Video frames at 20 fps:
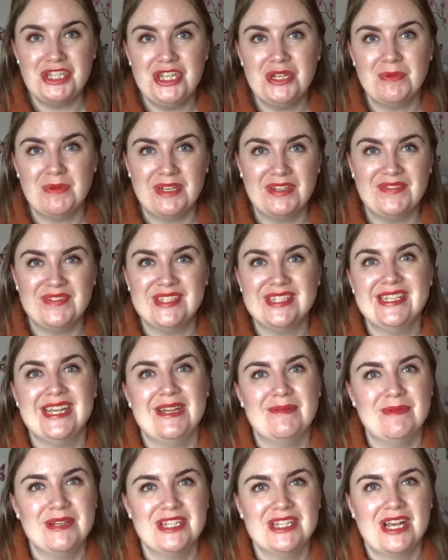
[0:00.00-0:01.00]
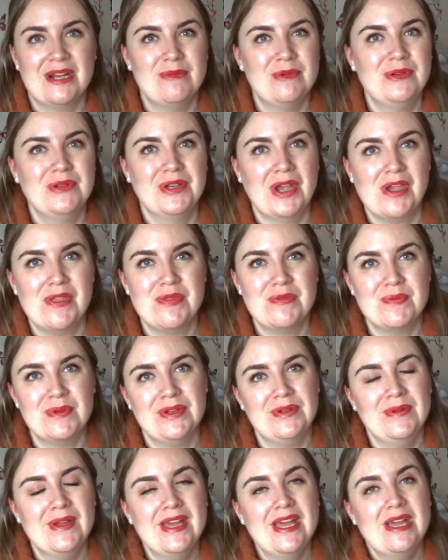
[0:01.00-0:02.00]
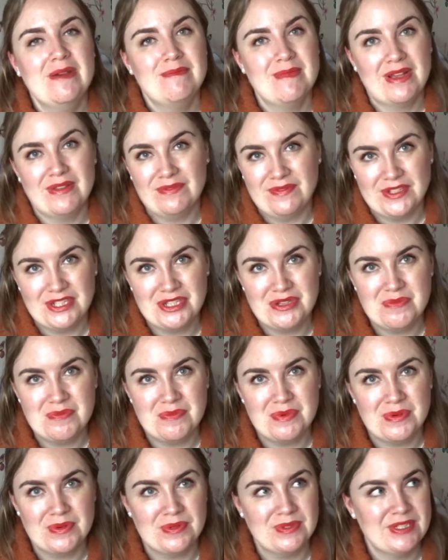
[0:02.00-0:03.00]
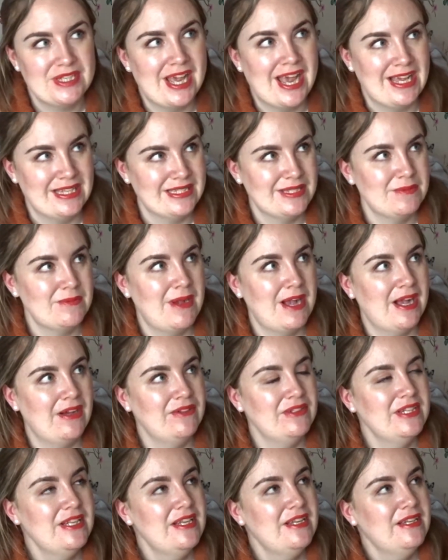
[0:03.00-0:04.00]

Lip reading: you will have seen, which I will go through my vision board as well.